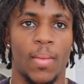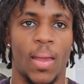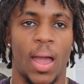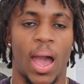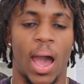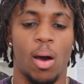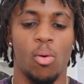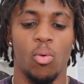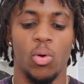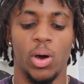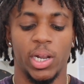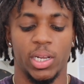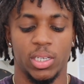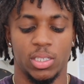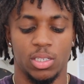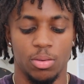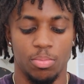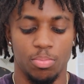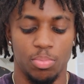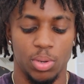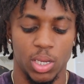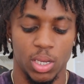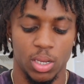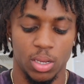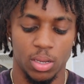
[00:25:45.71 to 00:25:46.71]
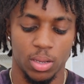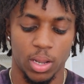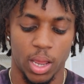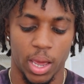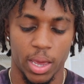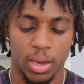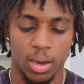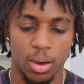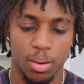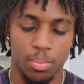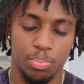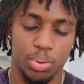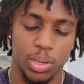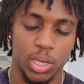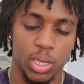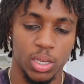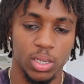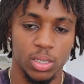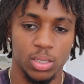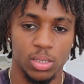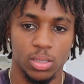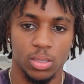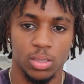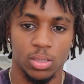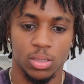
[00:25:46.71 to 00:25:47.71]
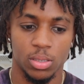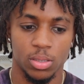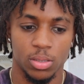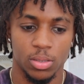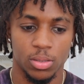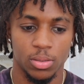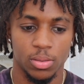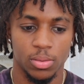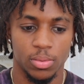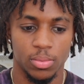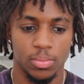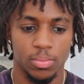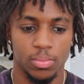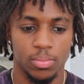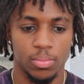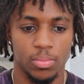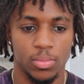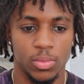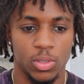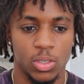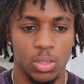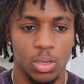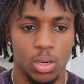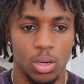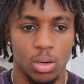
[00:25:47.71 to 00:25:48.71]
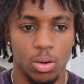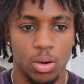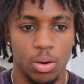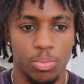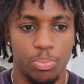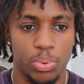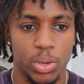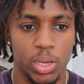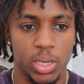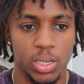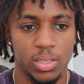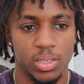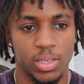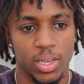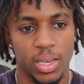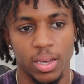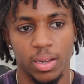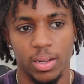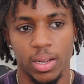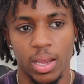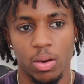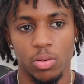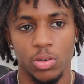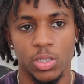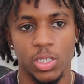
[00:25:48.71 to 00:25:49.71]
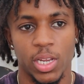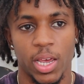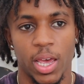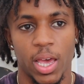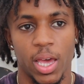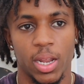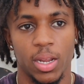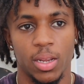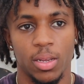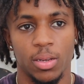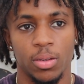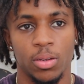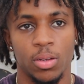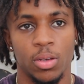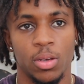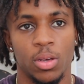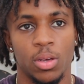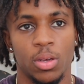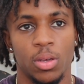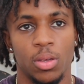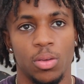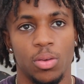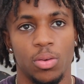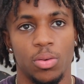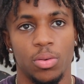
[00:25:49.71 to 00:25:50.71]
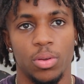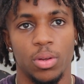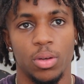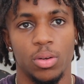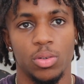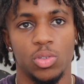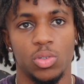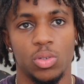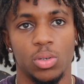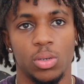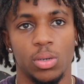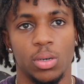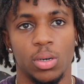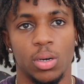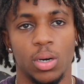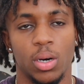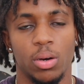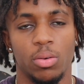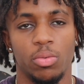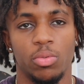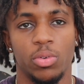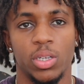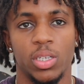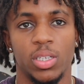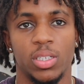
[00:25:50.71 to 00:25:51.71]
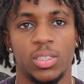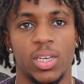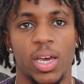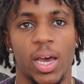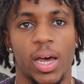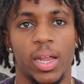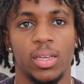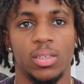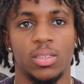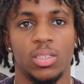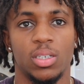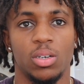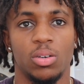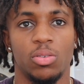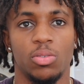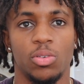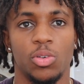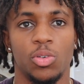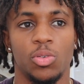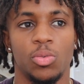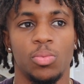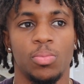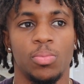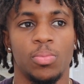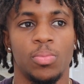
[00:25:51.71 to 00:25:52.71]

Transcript: I wanted to be like a piece, a piece that was added, to a really talented group.